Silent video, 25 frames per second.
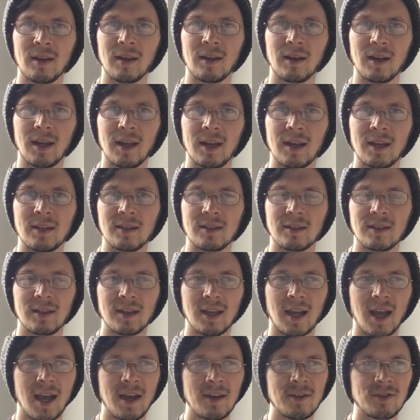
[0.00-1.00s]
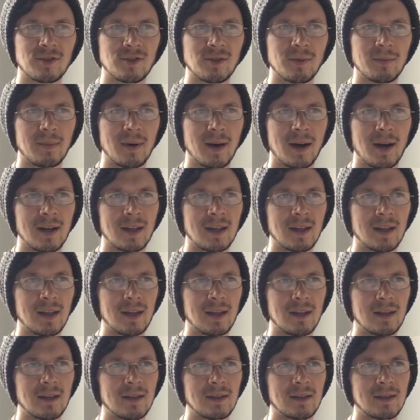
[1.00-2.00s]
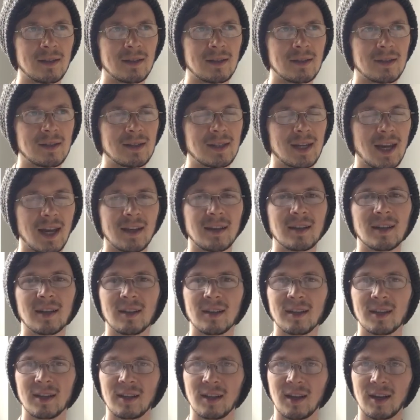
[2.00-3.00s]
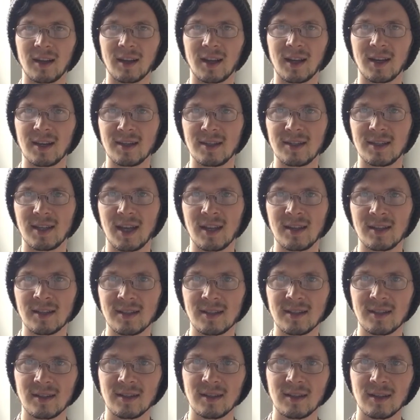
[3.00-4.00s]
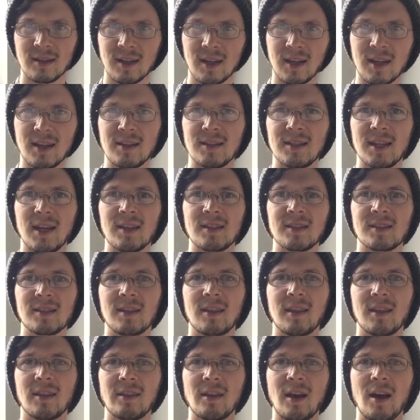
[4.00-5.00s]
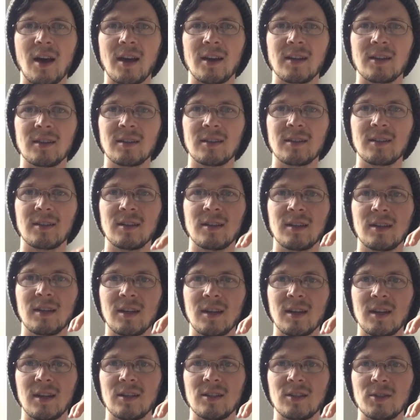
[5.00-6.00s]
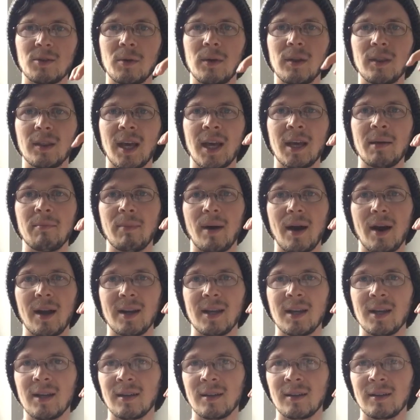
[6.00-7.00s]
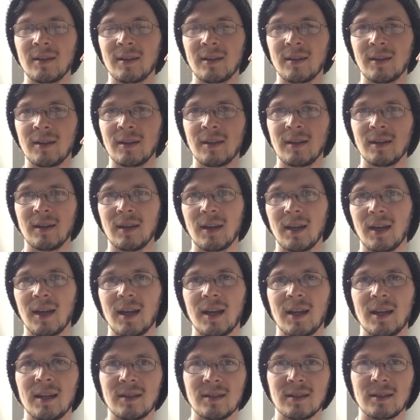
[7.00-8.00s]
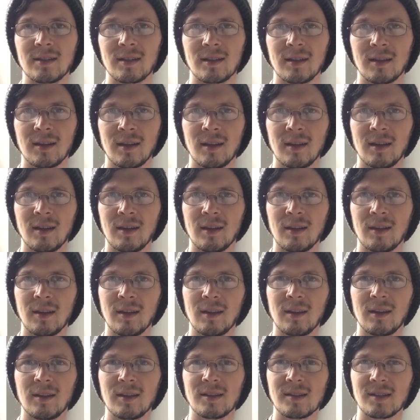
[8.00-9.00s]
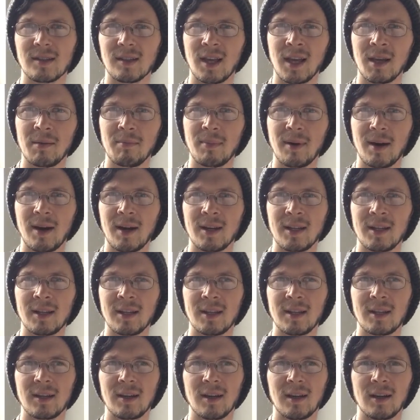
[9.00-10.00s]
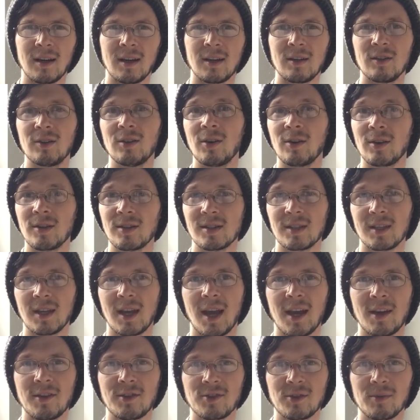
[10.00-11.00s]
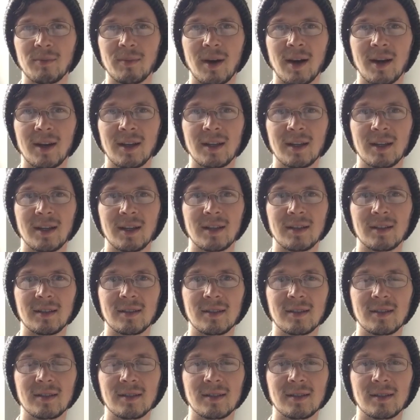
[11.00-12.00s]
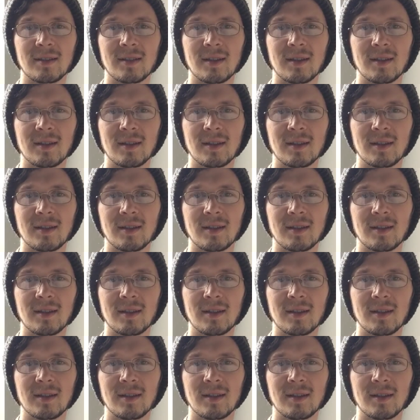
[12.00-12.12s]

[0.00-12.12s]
And the astral body is technically a condensed thought into a light body. And this light body, known as the astral body, is